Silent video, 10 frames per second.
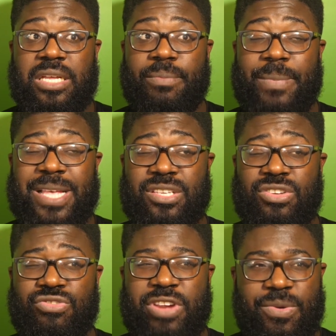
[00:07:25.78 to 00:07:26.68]
Mason
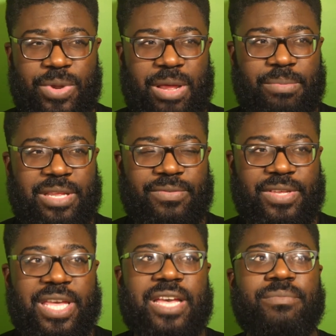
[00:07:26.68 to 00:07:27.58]
Greenwood, I believe.
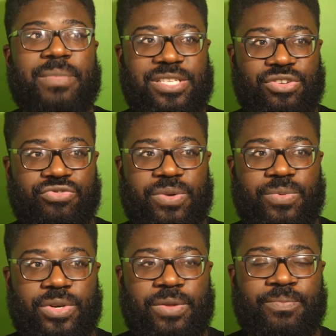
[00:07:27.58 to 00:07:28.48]
Yeah, Mason
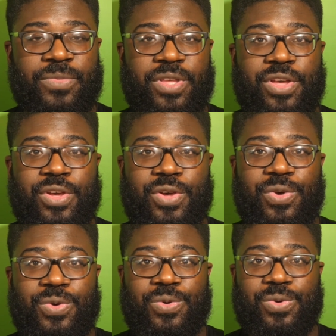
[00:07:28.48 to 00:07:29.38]
Greenwood,
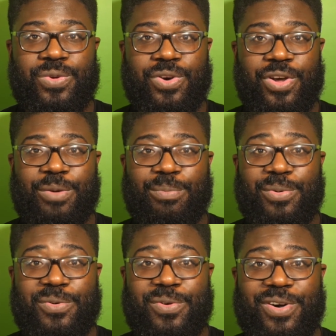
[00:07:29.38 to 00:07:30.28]
who got the
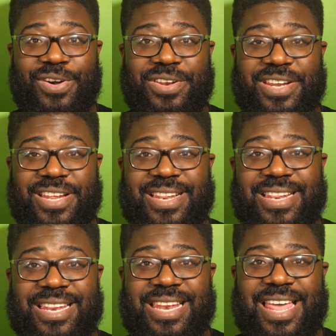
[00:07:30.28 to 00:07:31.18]
ball on the
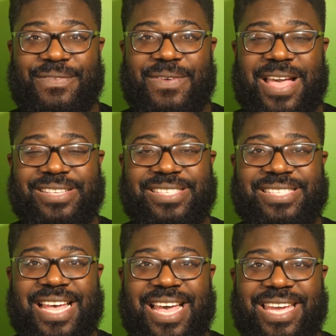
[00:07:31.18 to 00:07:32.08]
left-hand
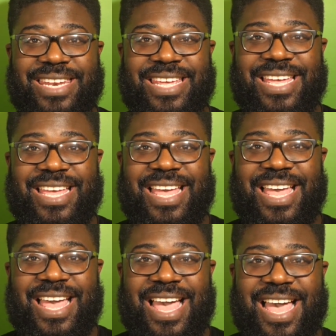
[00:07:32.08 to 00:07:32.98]
side
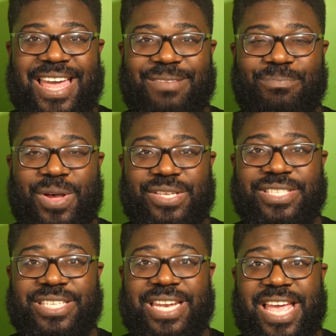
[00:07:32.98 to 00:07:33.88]
and burst
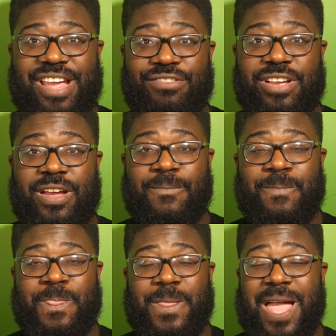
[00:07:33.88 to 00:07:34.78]
into the area
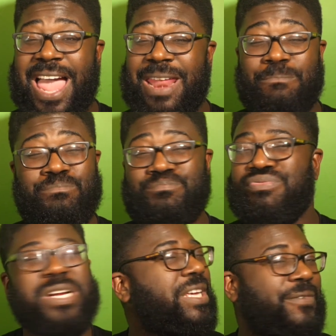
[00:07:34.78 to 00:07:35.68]
and a
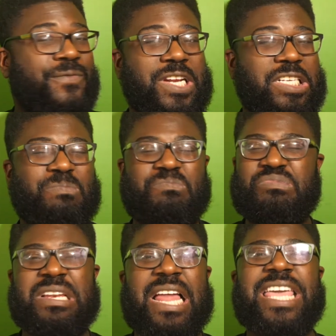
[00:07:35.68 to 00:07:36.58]
brilliant finish.
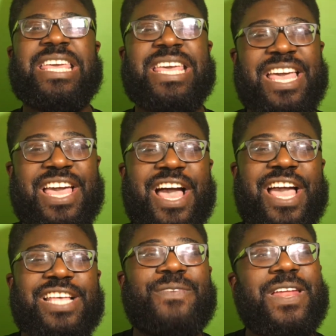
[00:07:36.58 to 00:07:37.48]

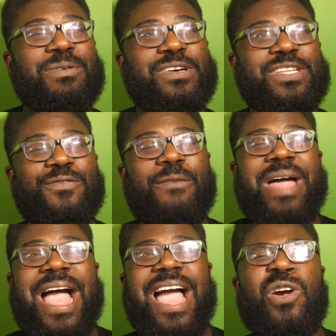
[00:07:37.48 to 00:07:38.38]
It's funny because it's from
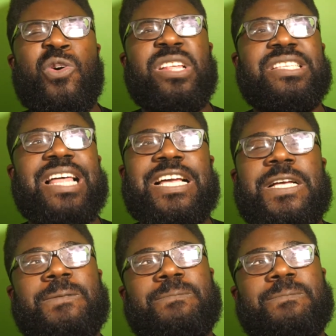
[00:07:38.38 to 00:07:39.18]
the angle and it's like,